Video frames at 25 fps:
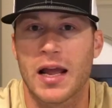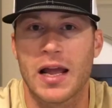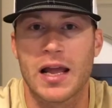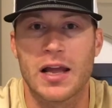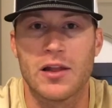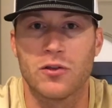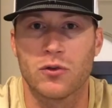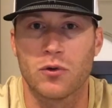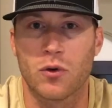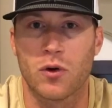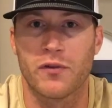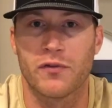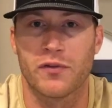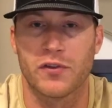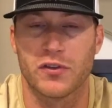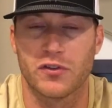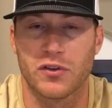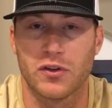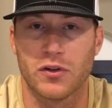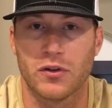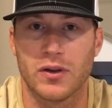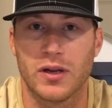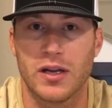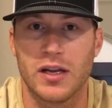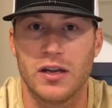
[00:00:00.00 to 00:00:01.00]
of indoor
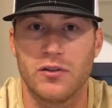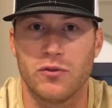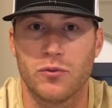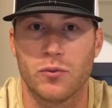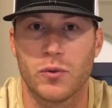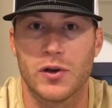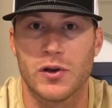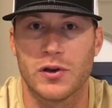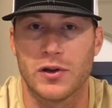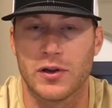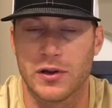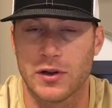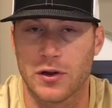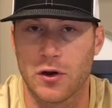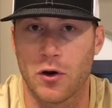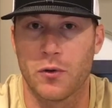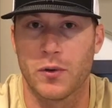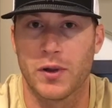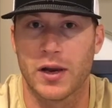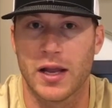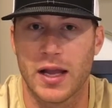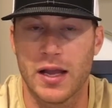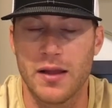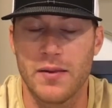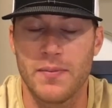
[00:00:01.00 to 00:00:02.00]
facilities where you can go
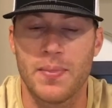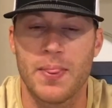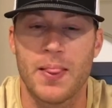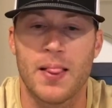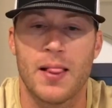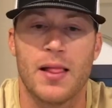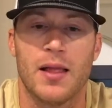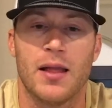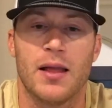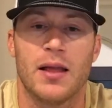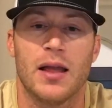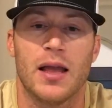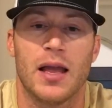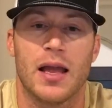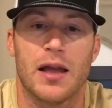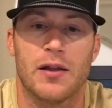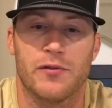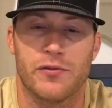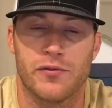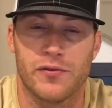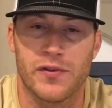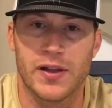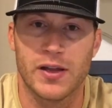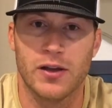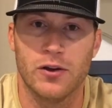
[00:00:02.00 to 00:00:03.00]
and hit
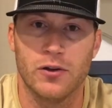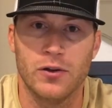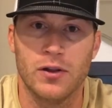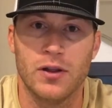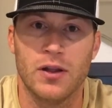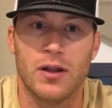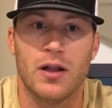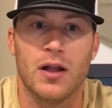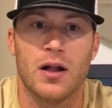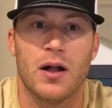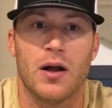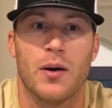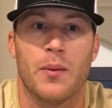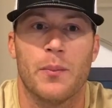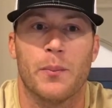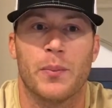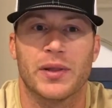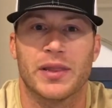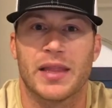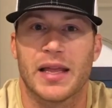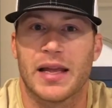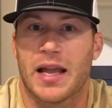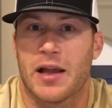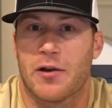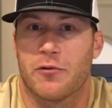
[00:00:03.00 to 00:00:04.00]
and field,
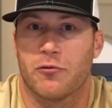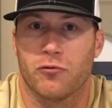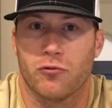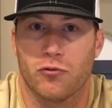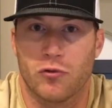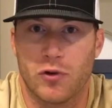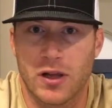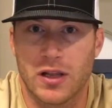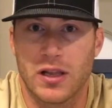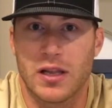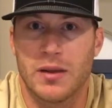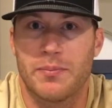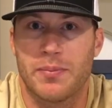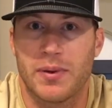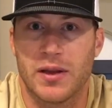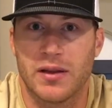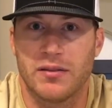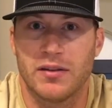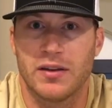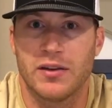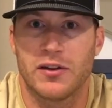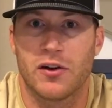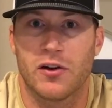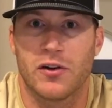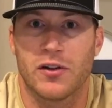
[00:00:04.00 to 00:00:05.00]
but they get really
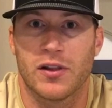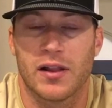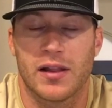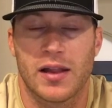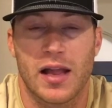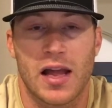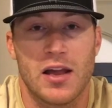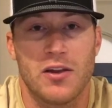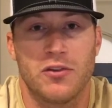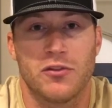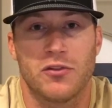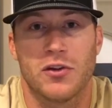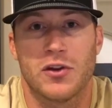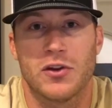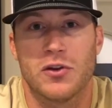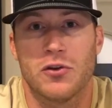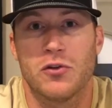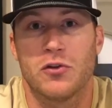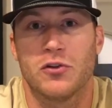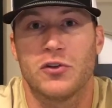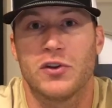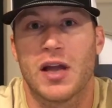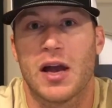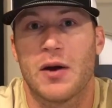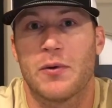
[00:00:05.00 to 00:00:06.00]
busy during the day. So
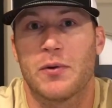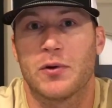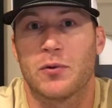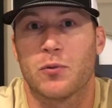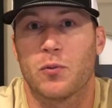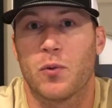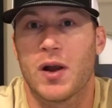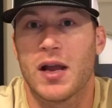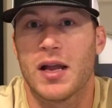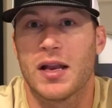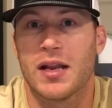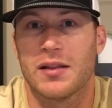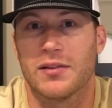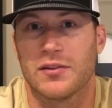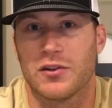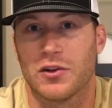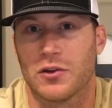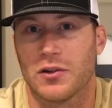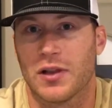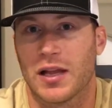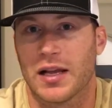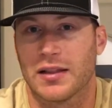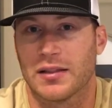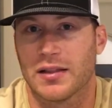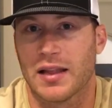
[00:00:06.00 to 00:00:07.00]
usually I would wait until
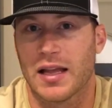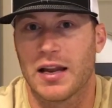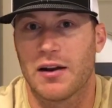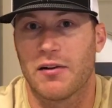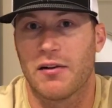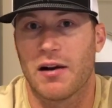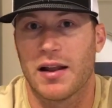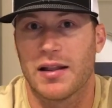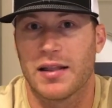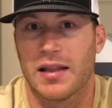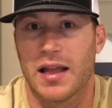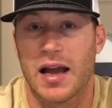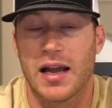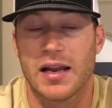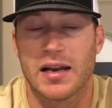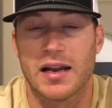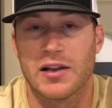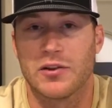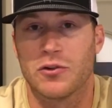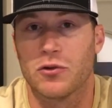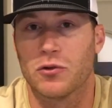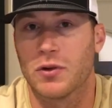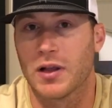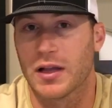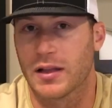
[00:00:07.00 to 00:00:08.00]
like later at night and I
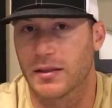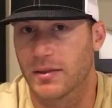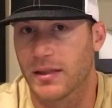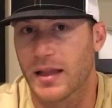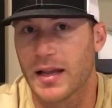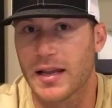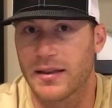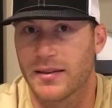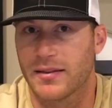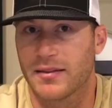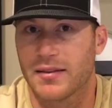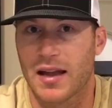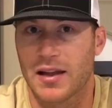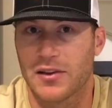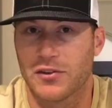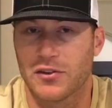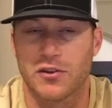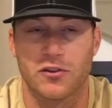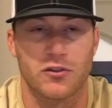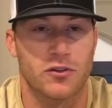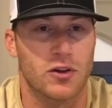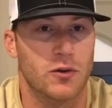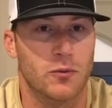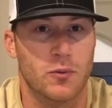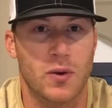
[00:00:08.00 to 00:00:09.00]
do like late
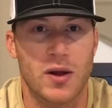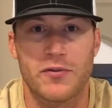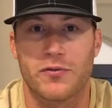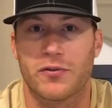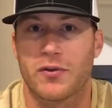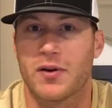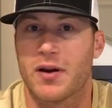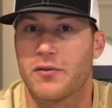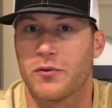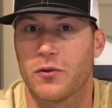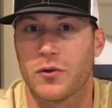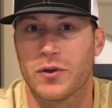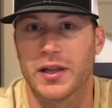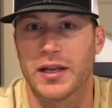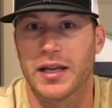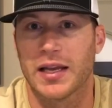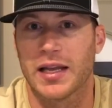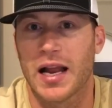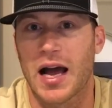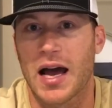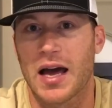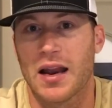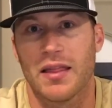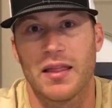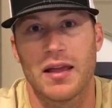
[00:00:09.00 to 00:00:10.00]
sessions. So I wait for everyone to
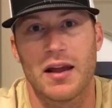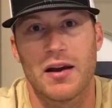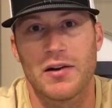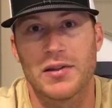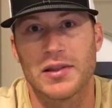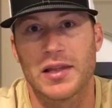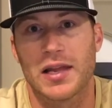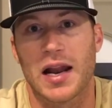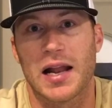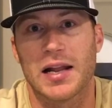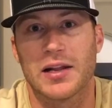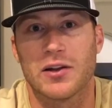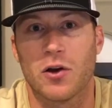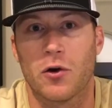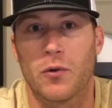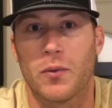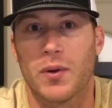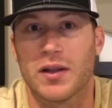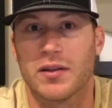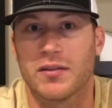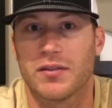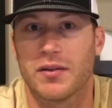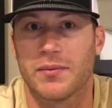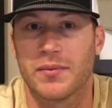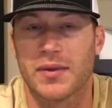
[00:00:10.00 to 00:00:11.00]
get out of there. And then I go
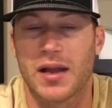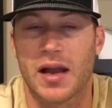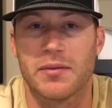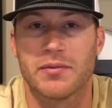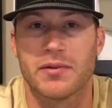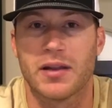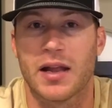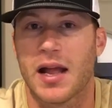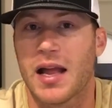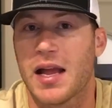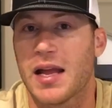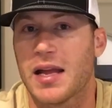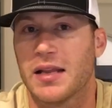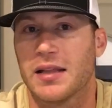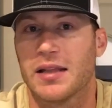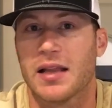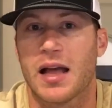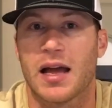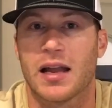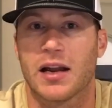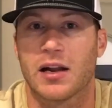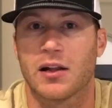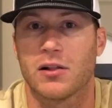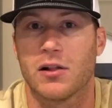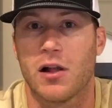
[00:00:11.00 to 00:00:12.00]
in sometimes at 8,
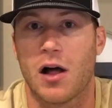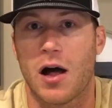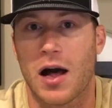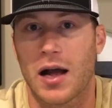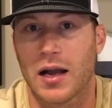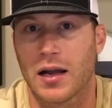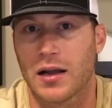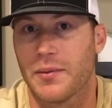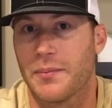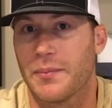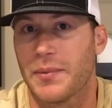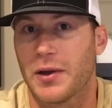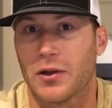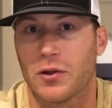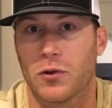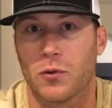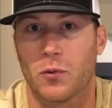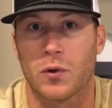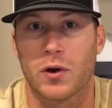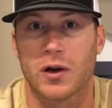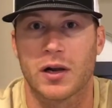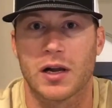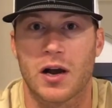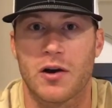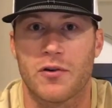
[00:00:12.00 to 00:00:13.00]
9 o'clock and be able to
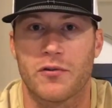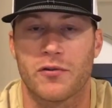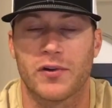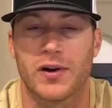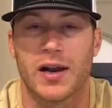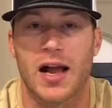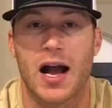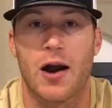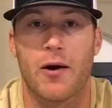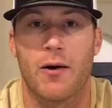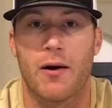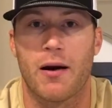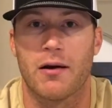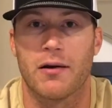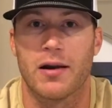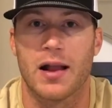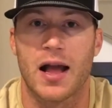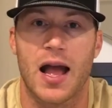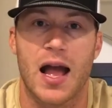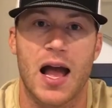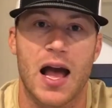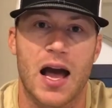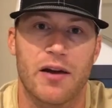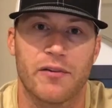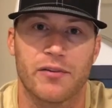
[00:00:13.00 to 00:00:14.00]
work out for an hour and a
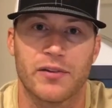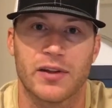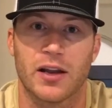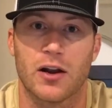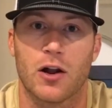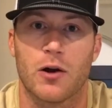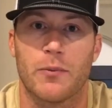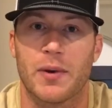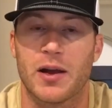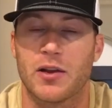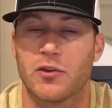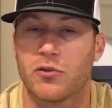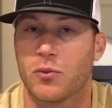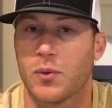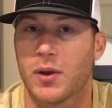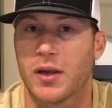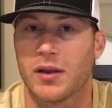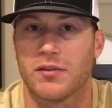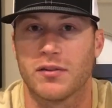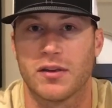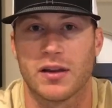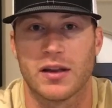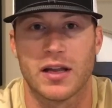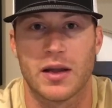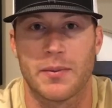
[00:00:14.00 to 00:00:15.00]
half, get all my
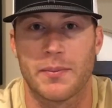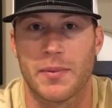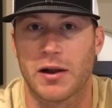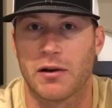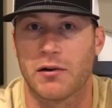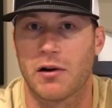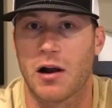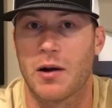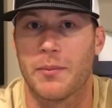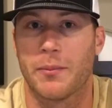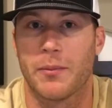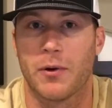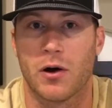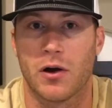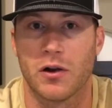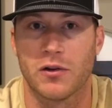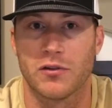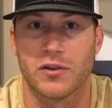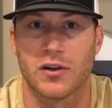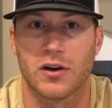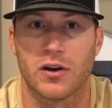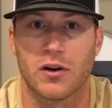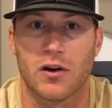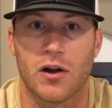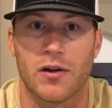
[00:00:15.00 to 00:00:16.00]
swings in, get my ground
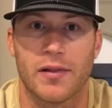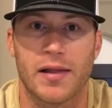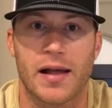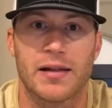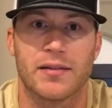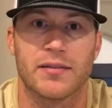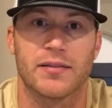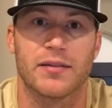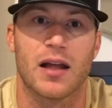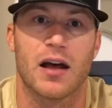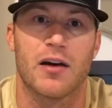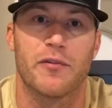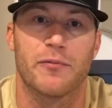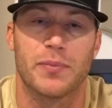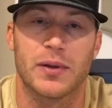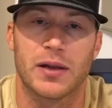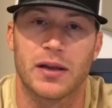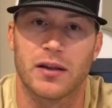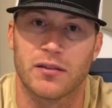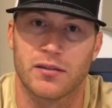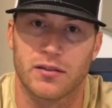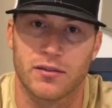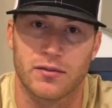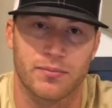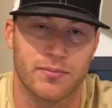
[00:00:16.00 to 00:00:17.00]
balls in and all that stuff,
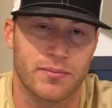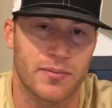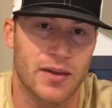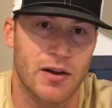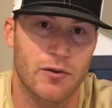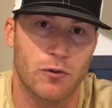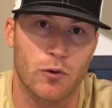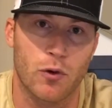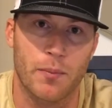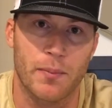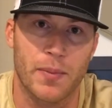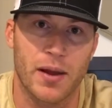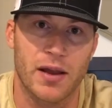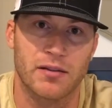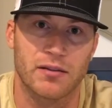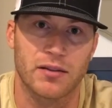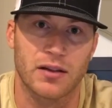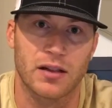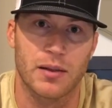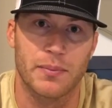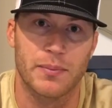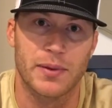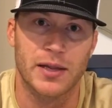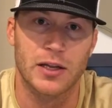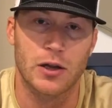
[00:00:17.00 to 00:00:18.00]
because everyone
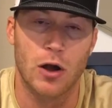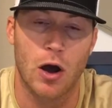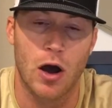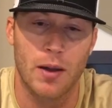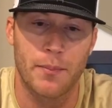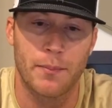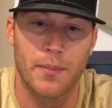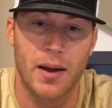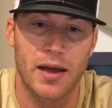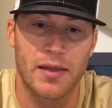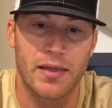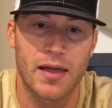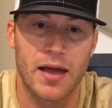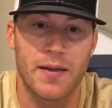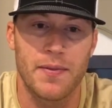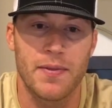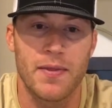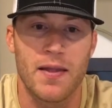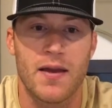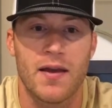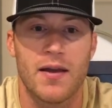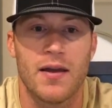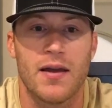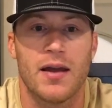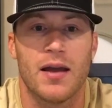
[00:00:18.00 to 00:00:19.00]
basically be gone by
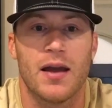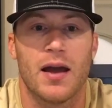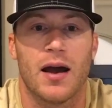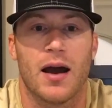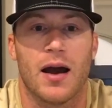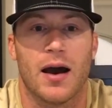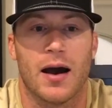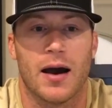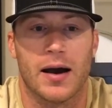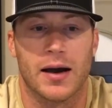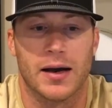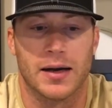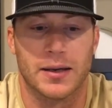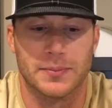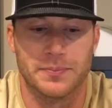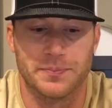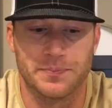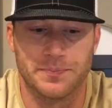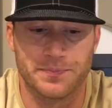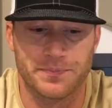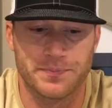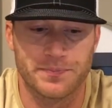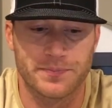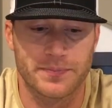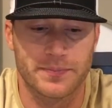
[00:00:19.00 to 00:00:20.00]

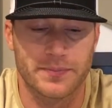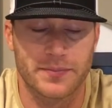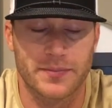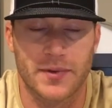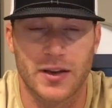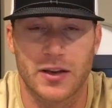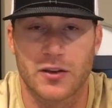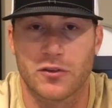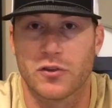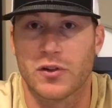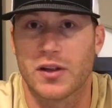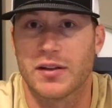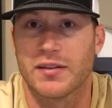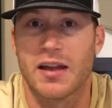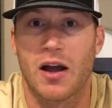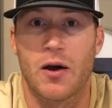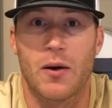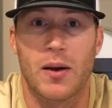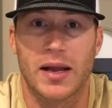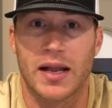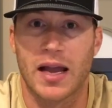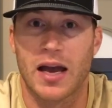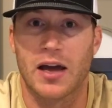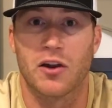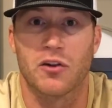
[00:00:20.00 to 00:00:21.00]
then. So that's how
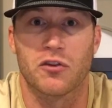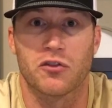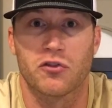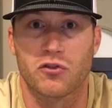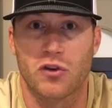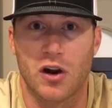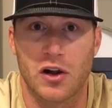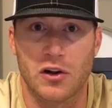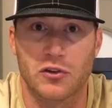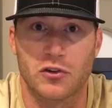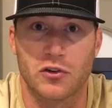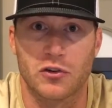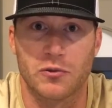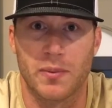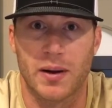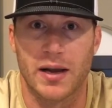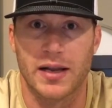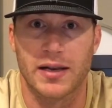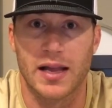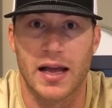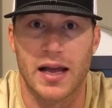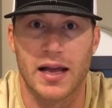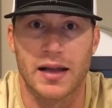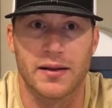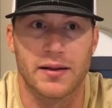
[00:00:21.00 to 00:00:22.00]
I kind of structured my
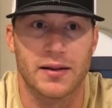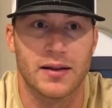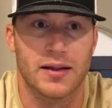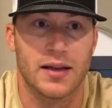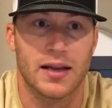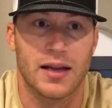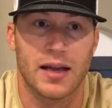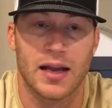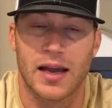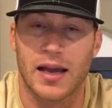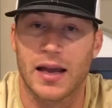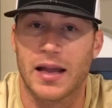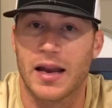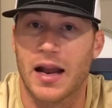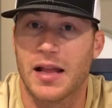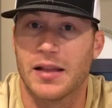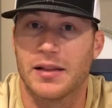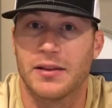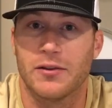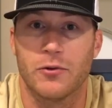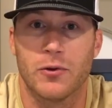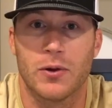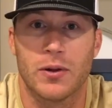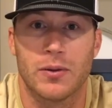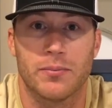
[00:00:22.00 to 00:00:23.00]
day. And I
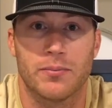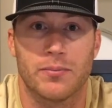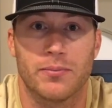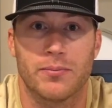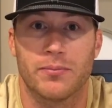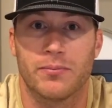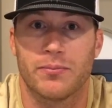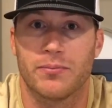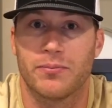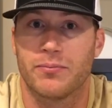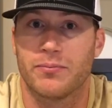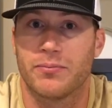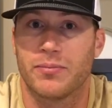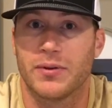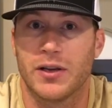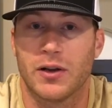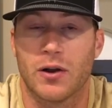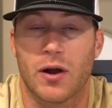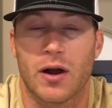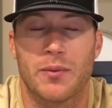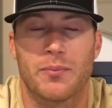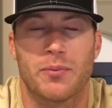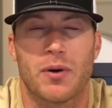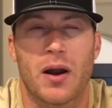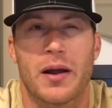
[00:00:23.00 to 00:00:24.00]
do it, you
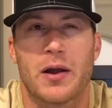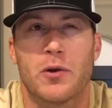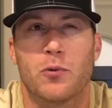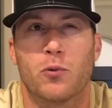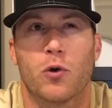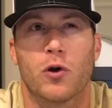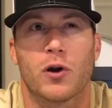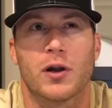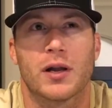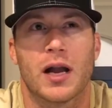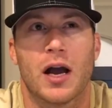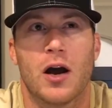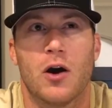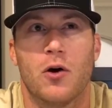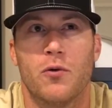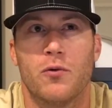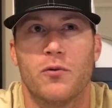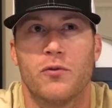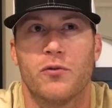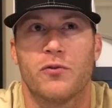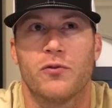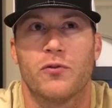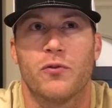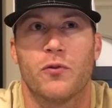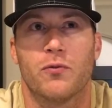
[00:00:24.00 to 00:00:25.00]
know, I'd probably work
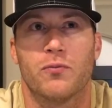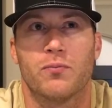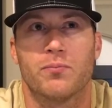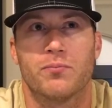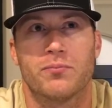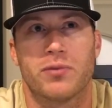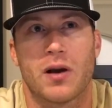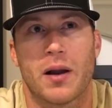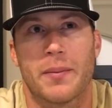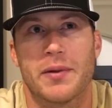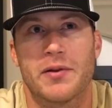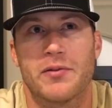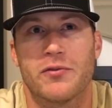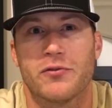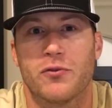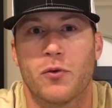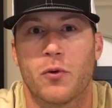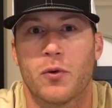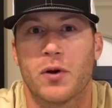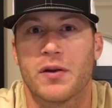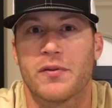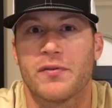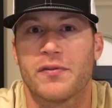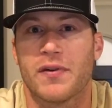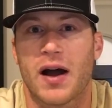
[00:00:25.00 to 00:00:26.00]
out probably
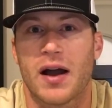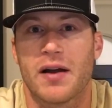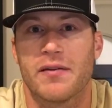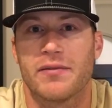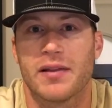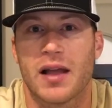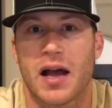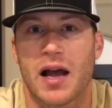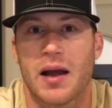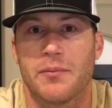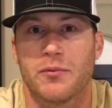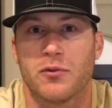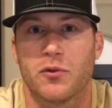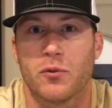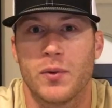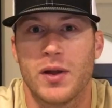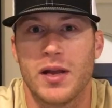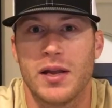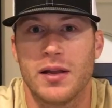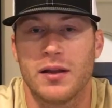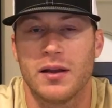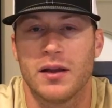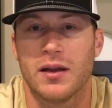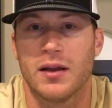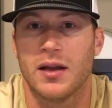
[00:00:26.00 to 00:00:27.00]
4 to 5 times a
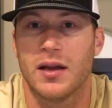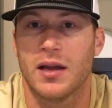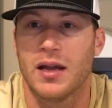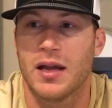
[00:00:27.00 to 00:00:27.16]
week.